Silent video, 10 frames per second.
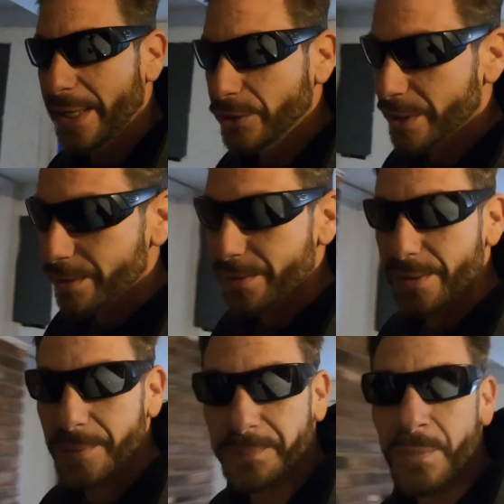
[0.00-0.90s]

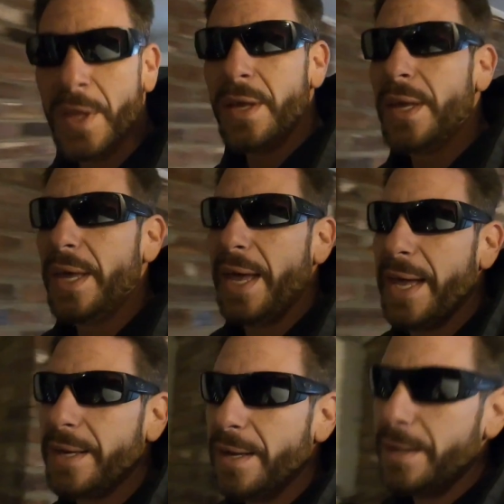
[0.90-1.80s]
nitrous.
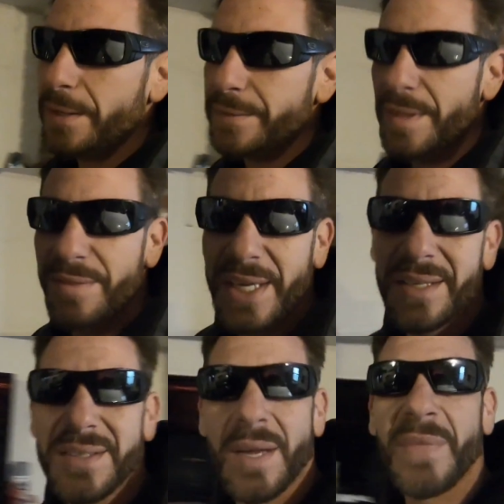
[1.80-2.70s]
And the thing
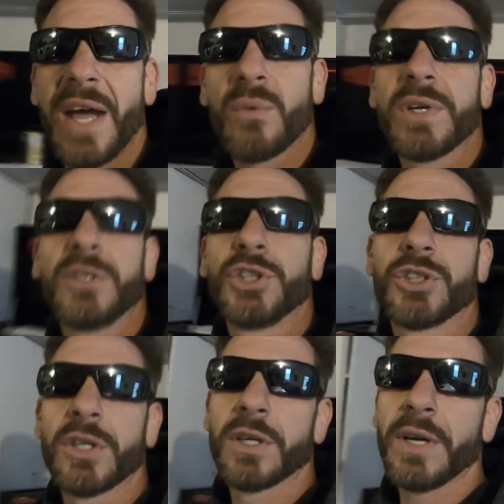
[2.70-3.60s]
is I'm not real
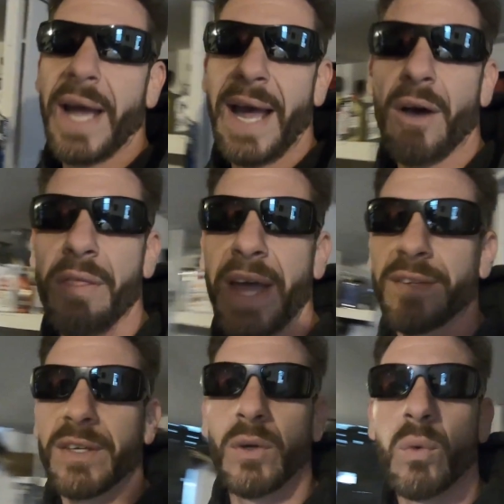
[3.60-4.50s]
sure how
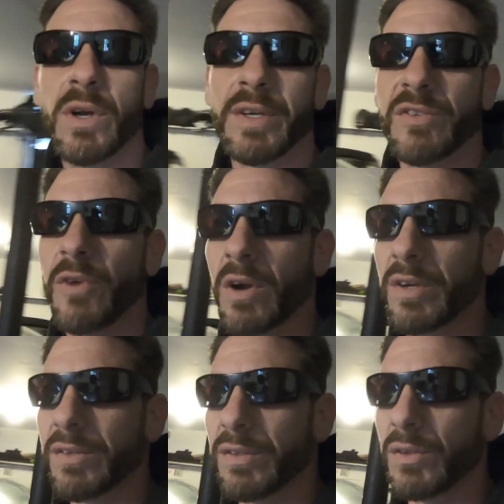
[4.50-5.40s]
that's going to work, as
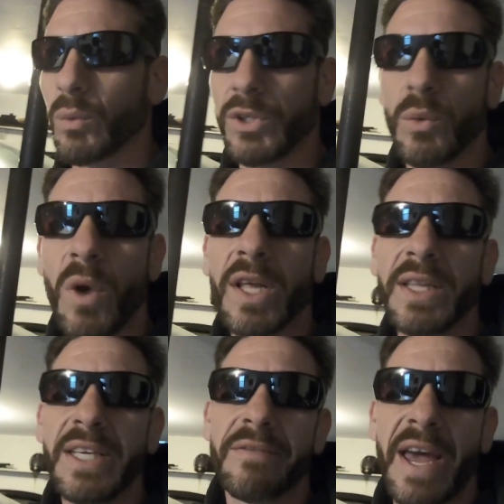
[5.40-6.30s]
far as you want
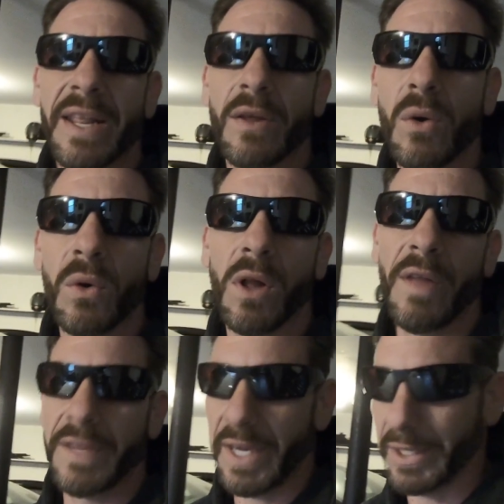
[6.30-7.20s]
to leave out of the hole
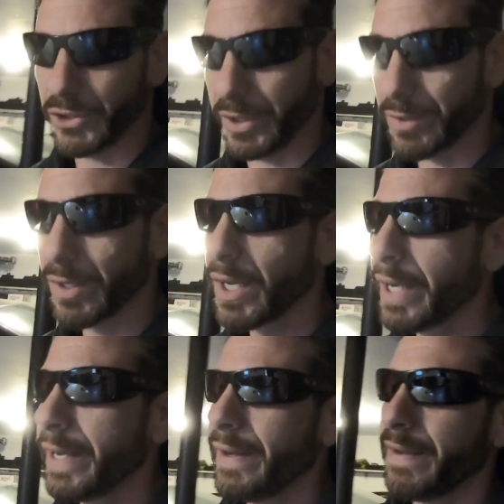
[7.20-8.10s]
on the nitrous.
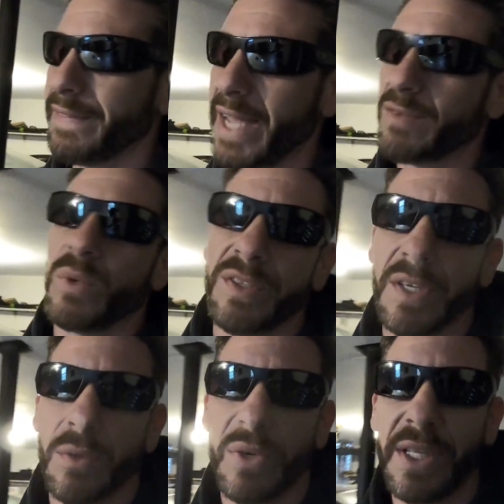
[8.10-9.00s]
That's what's
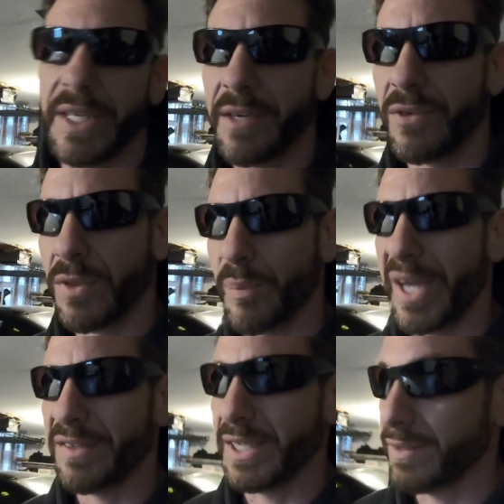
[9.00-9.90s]
going to really give you the
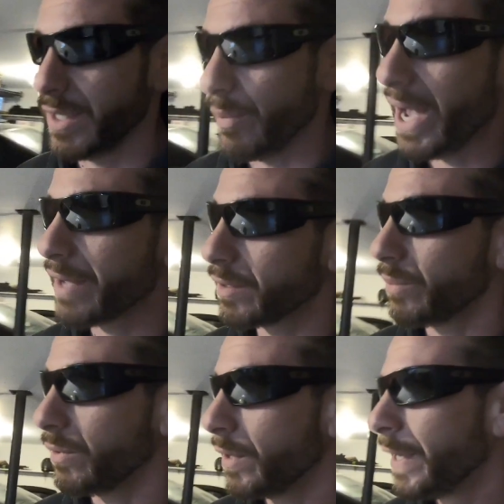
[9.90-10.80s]
best ET
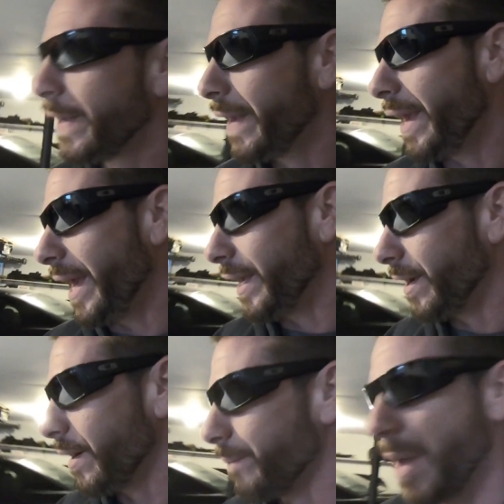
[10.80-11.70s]
possible.
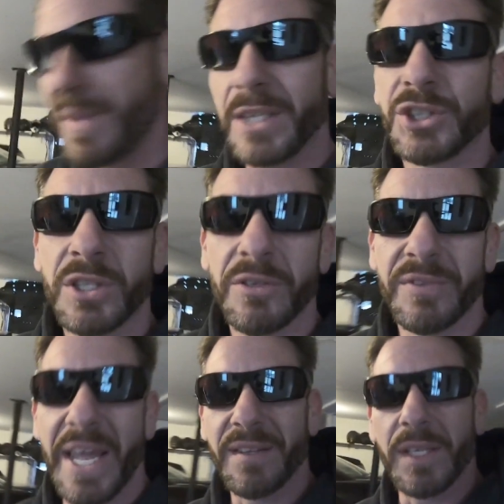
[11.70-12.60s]
And I'm not sure
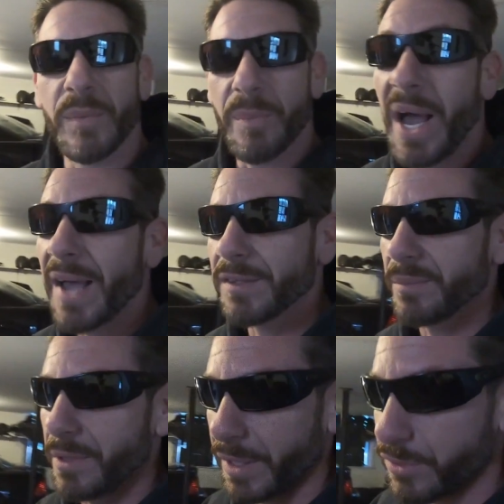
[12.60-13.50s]
if that's going to be
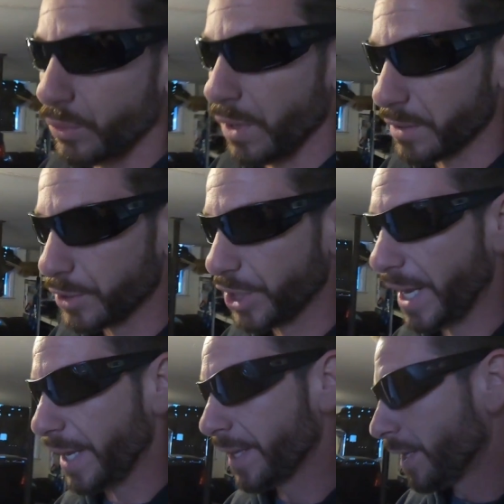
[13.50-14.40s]
possible on a 200
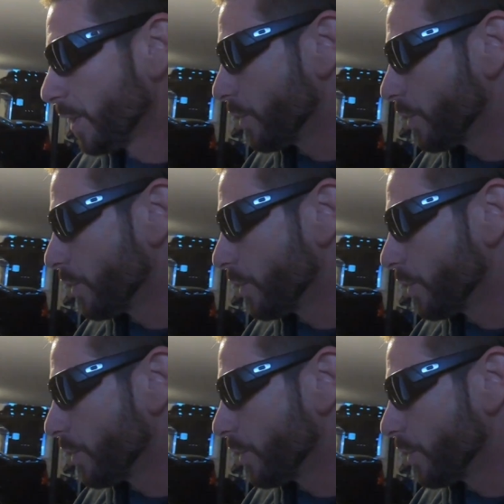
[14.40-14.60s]
shot.